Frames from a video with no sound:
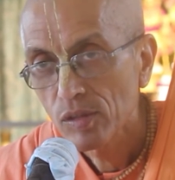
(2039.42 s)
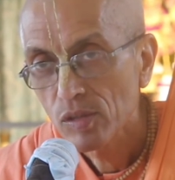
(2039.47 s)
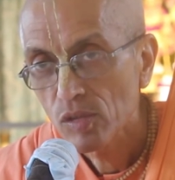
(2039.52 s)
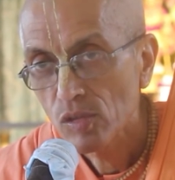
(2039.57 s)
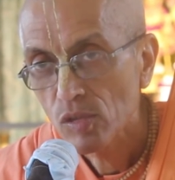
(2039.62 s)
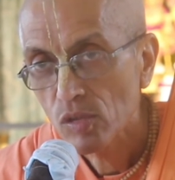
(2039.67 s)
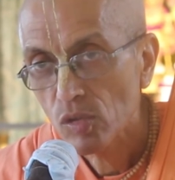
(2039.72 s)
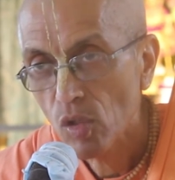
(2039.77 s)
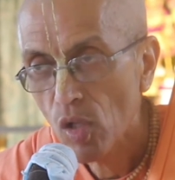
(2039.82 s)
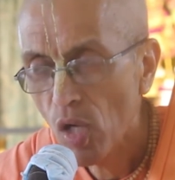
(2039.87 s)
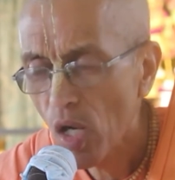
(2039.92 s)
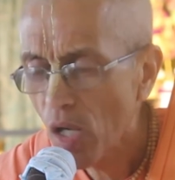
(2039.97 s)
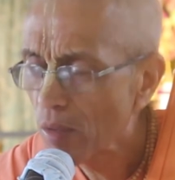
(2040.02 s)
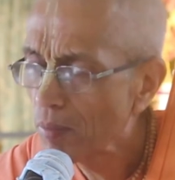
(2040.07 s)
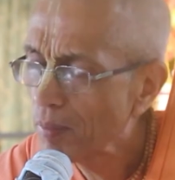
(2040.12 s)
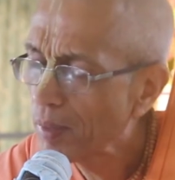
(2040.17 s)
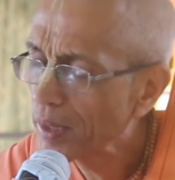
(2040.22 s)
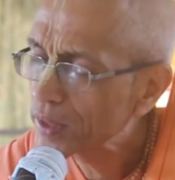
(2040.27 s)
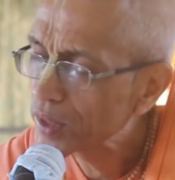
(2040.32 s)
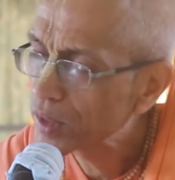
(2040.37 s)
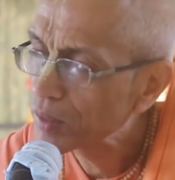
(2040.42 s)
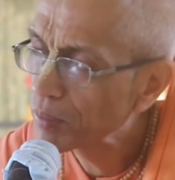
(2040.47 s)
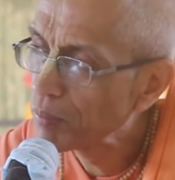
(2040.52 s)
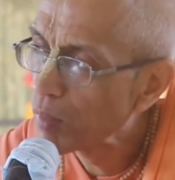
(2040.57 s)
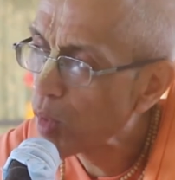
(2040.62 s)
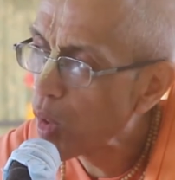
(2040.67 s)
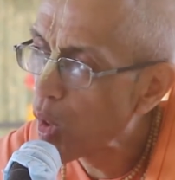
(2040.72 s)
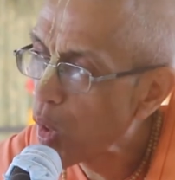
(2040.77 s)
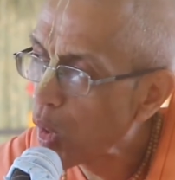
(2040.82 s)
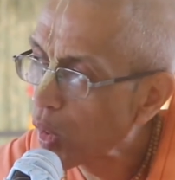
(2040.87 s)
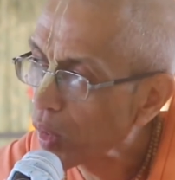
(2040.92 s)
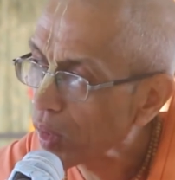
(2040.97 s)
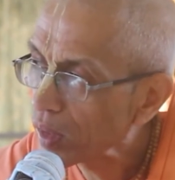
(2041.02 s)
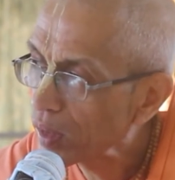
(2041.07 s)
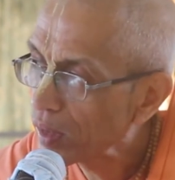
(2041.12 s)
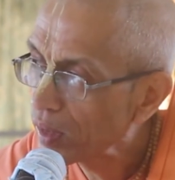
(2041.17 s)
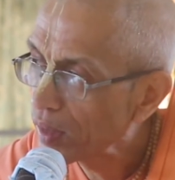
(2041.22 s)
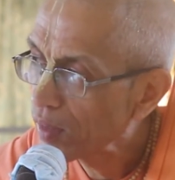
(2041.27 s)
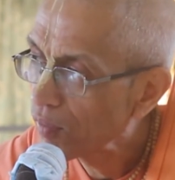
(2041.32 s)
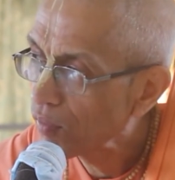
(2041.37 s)
So how much
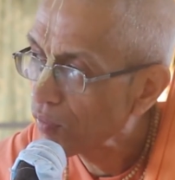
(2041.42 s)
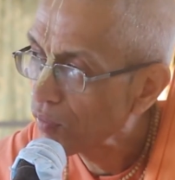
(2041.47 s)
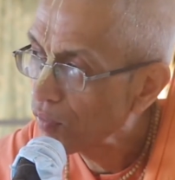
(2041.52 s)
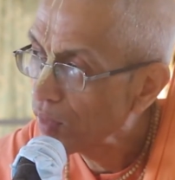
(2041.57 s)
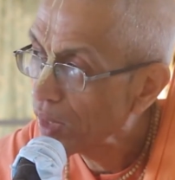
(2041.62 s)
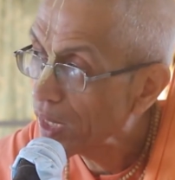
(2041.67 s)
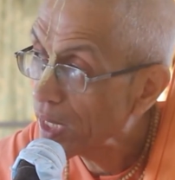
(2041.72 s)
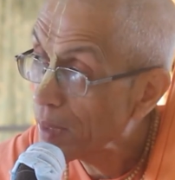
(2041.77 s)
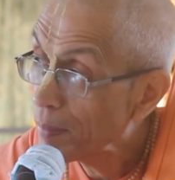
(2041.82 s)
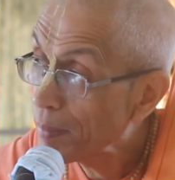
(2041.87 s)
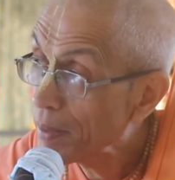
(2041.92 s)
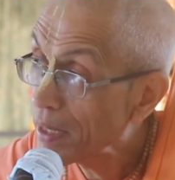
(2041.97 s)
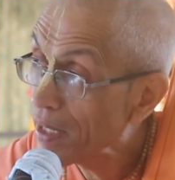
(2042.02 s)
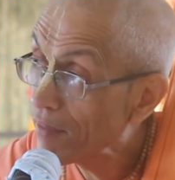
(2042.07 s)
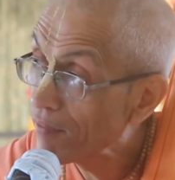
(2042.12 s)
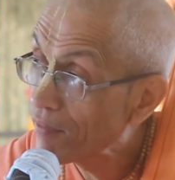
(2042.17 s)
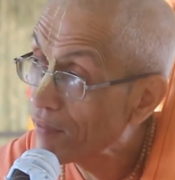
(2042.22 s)
more will He be a